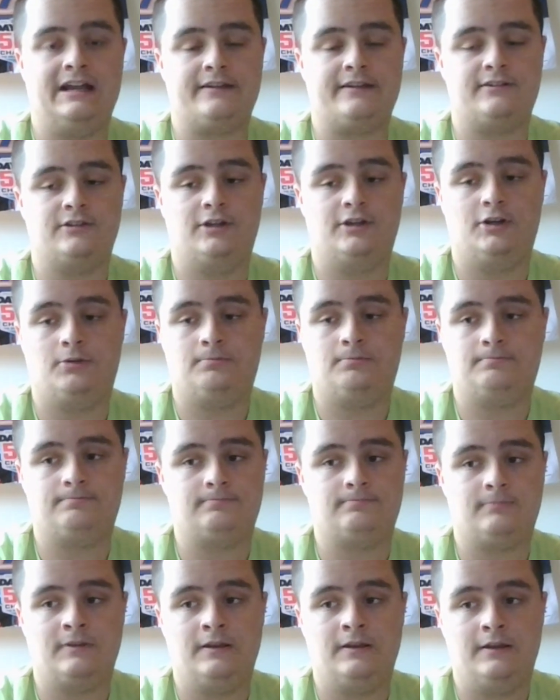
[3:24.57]
So
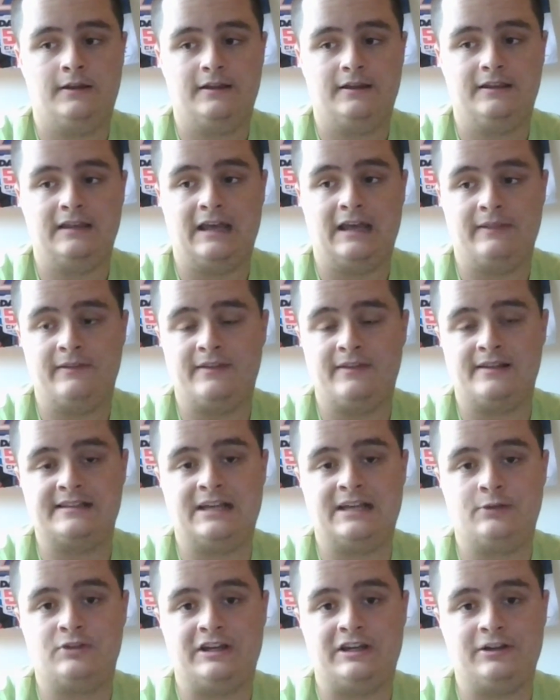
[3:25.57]
yeah, and then that's
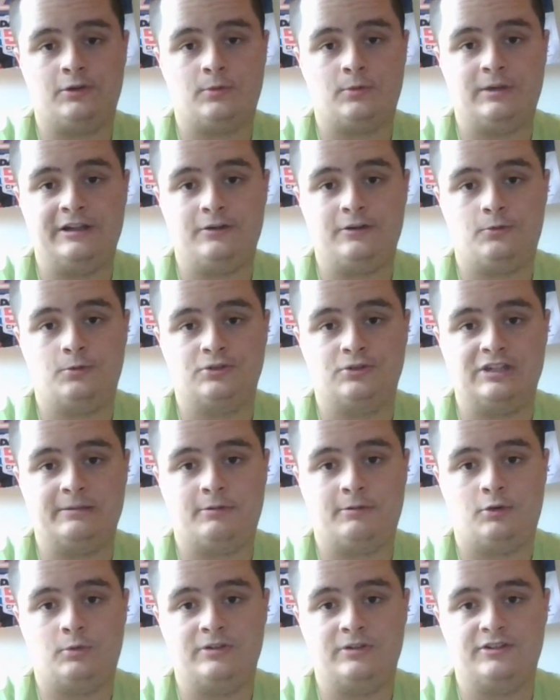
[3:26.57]
how Tyler Reddick was
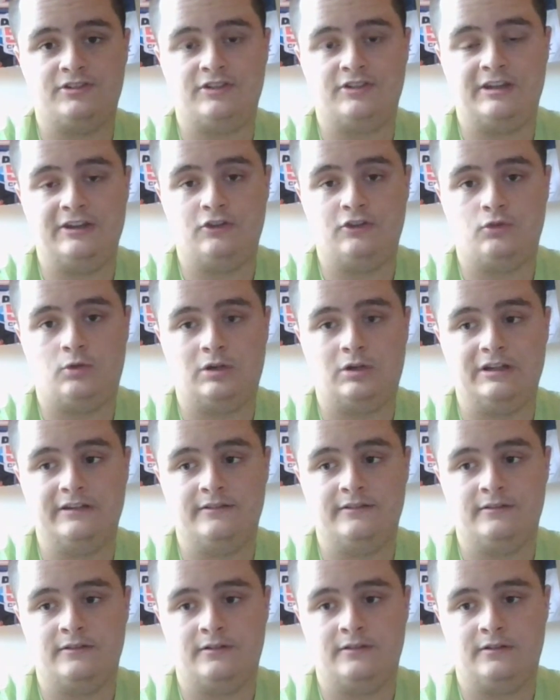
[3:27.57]
able to win stage
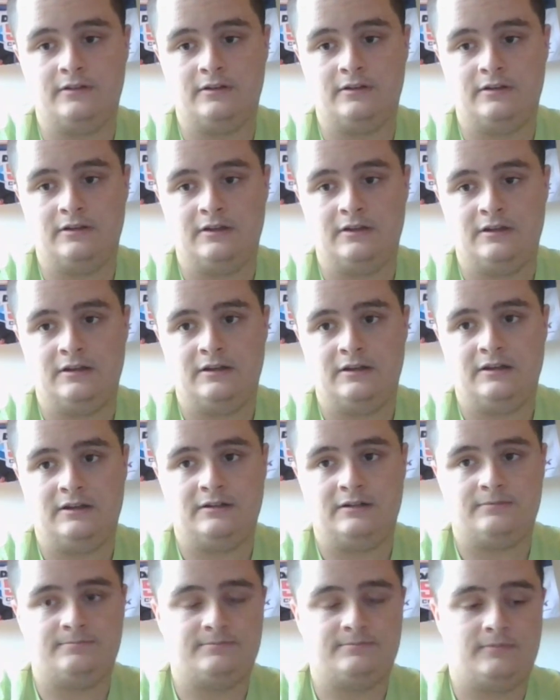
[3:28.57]
one.
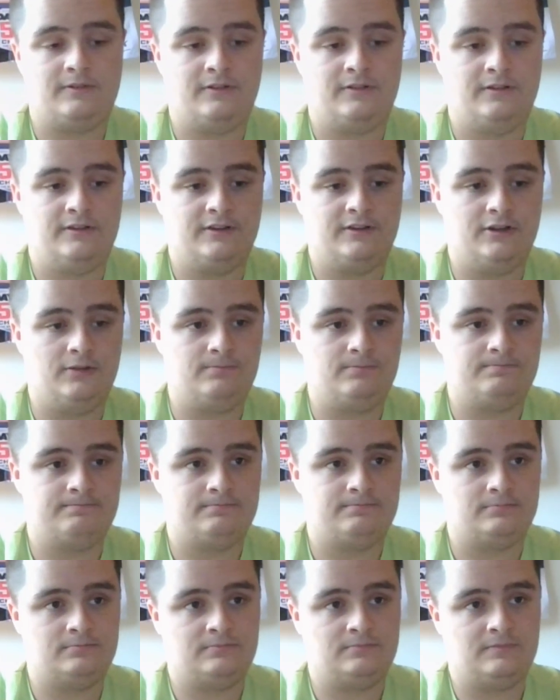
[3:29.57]
So
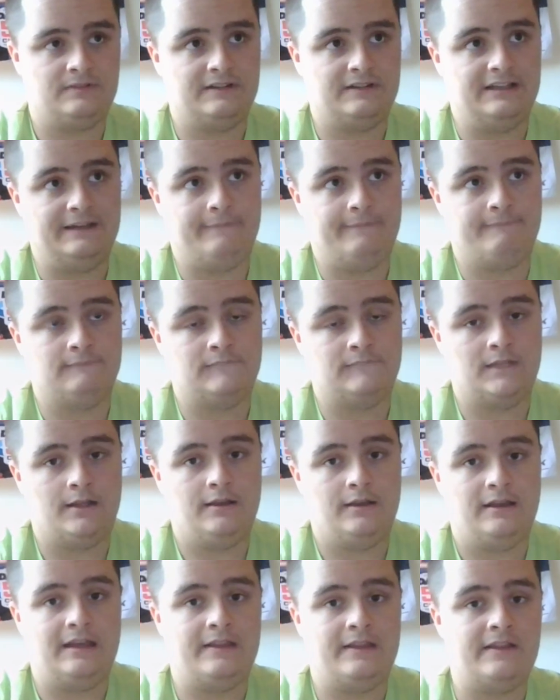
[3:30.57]
yeah.
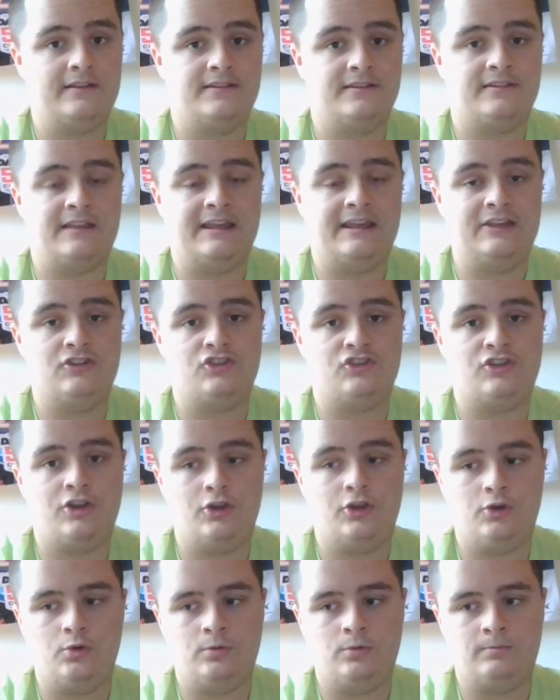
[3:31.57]
And then stage
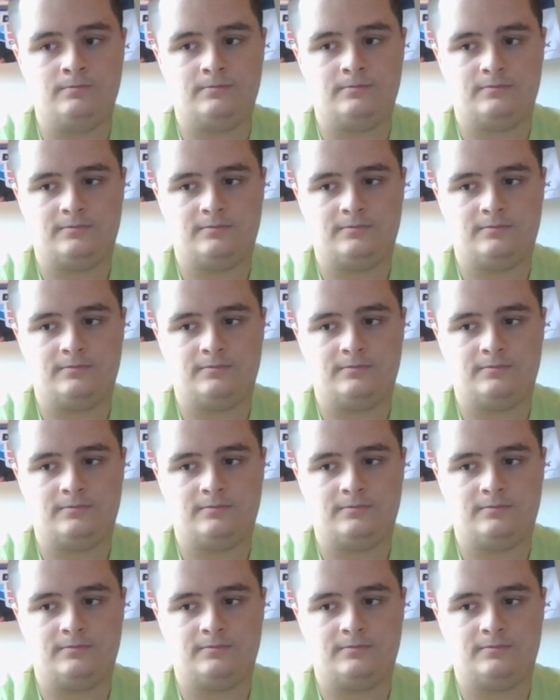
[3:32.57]
two,